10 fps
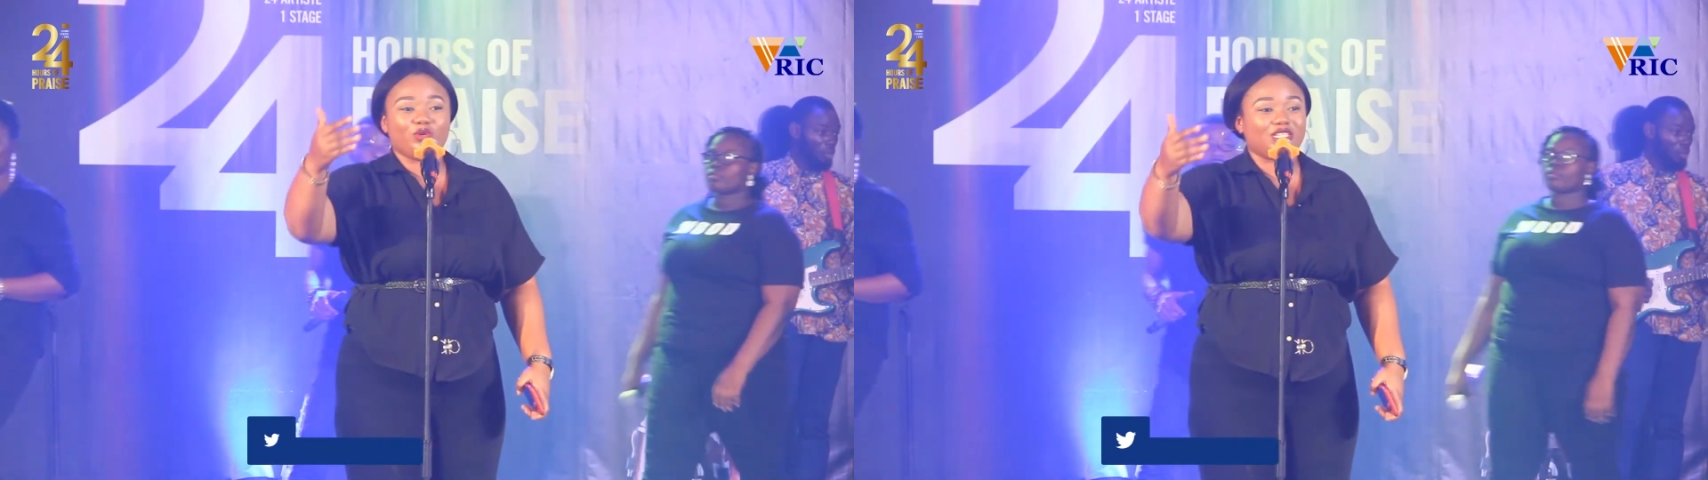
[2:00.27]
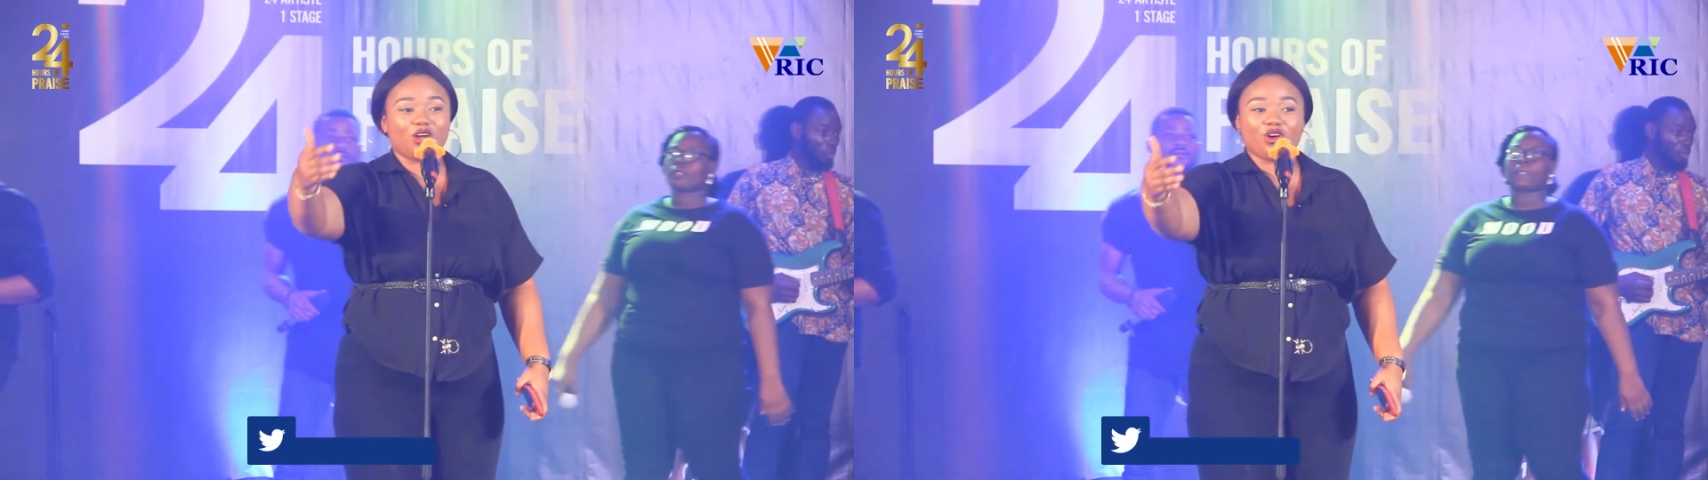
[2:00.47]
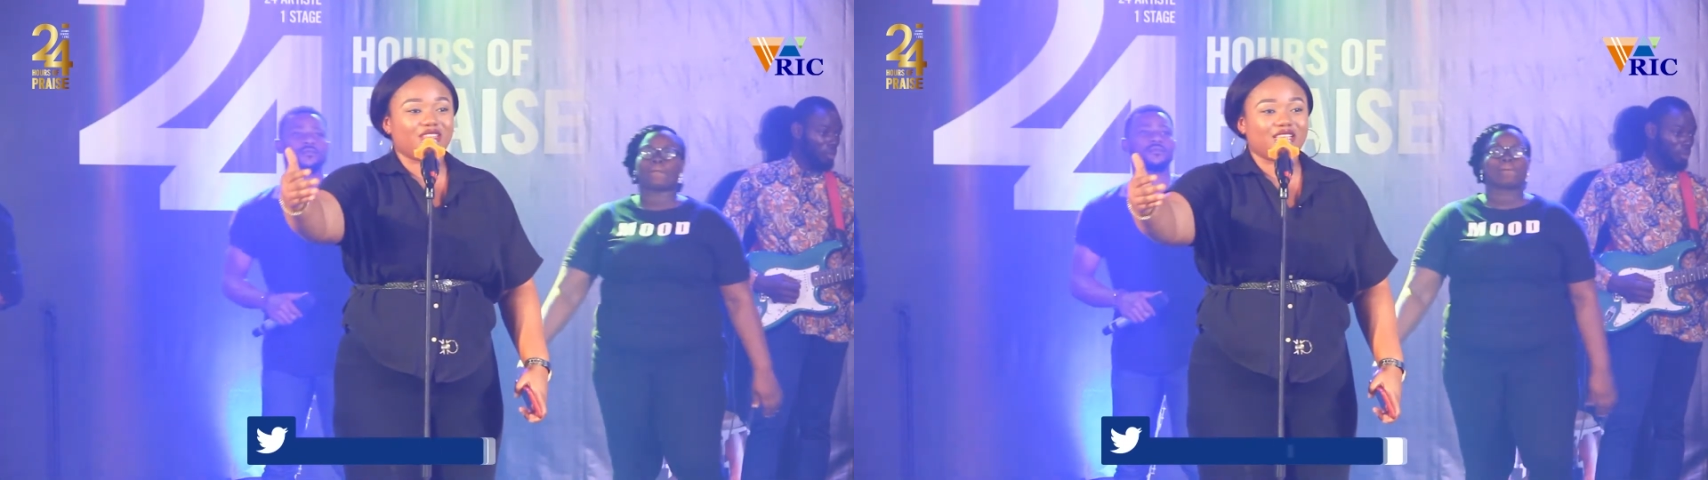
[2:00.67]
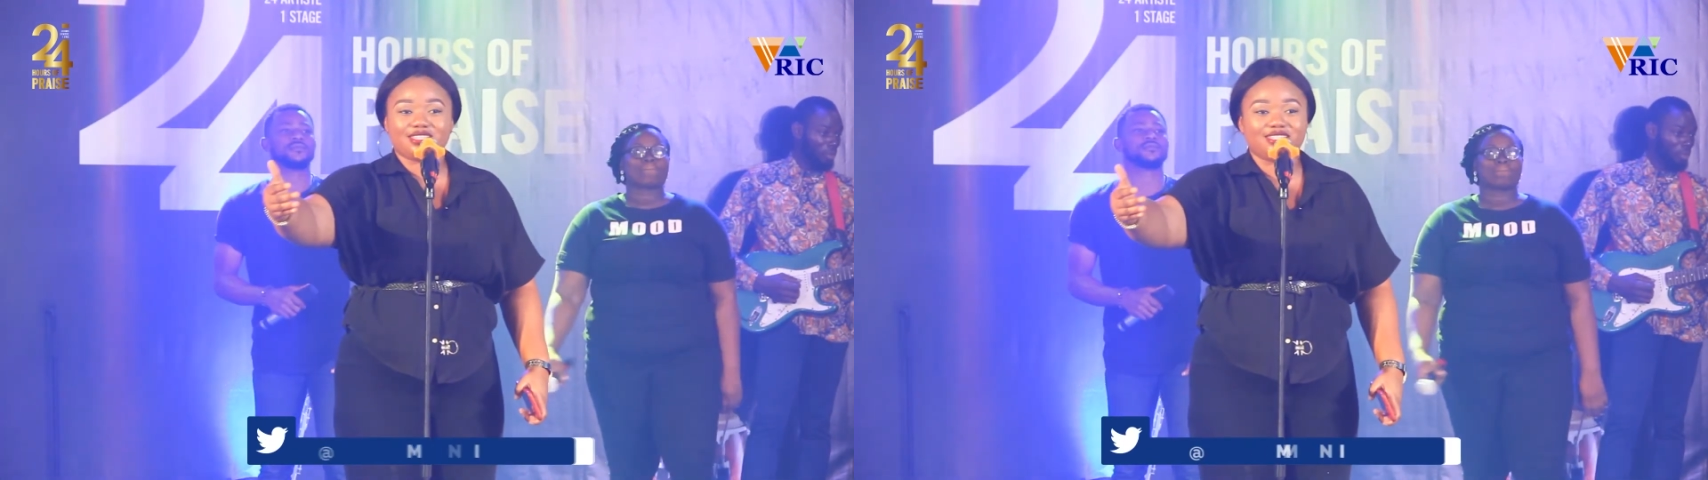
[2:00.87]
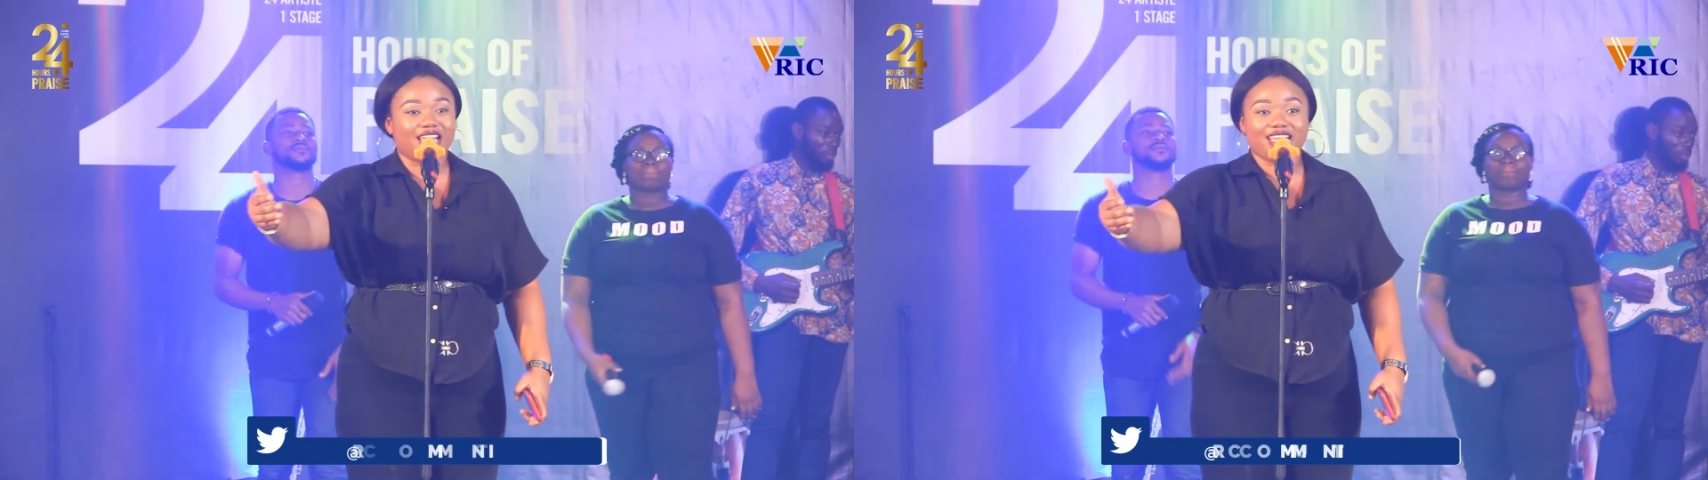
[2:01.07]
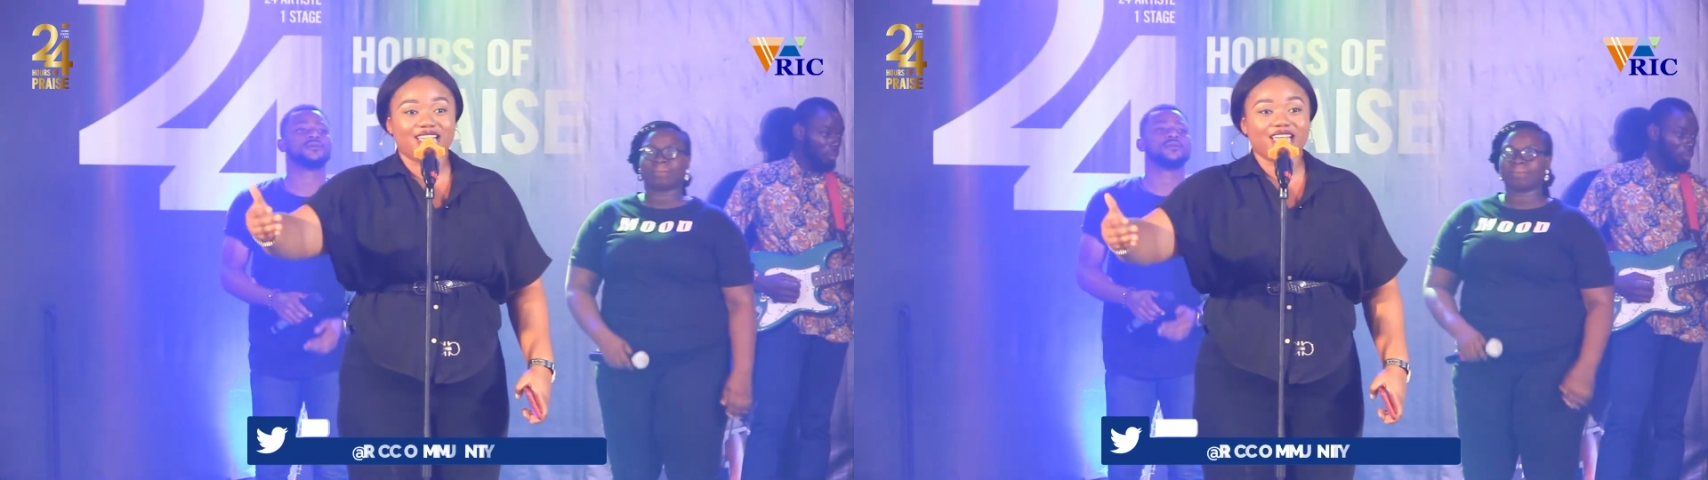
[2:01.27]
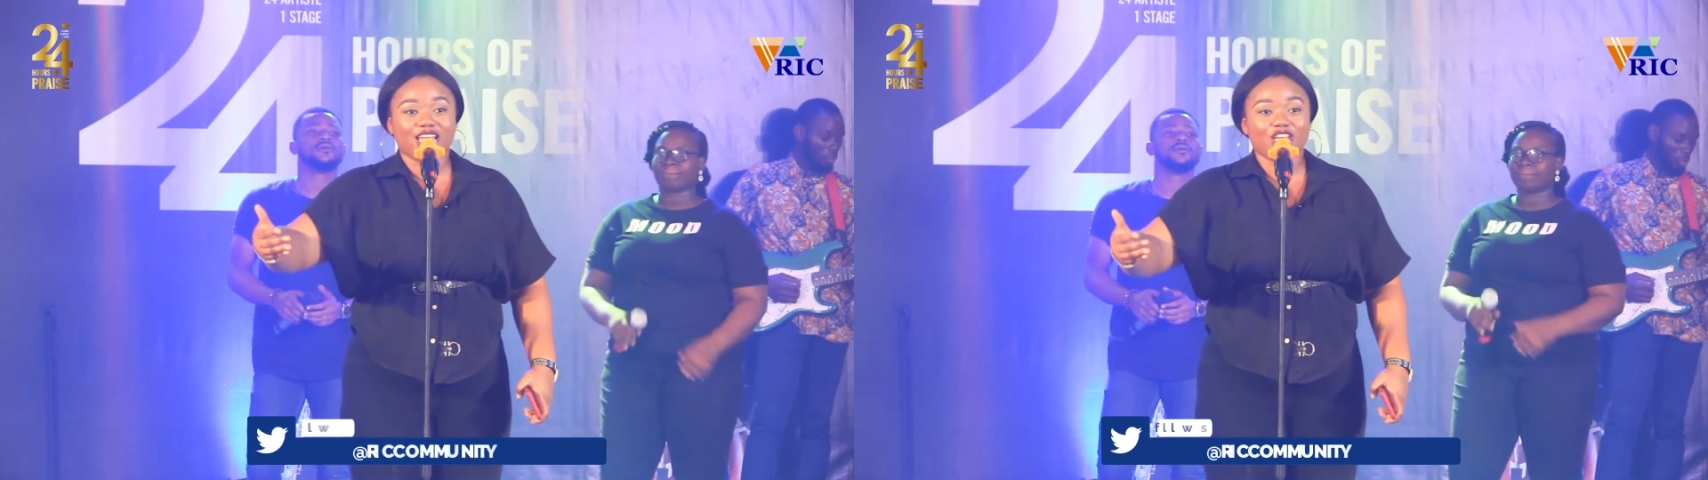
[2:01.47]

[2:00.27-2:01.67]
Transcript: with God this day,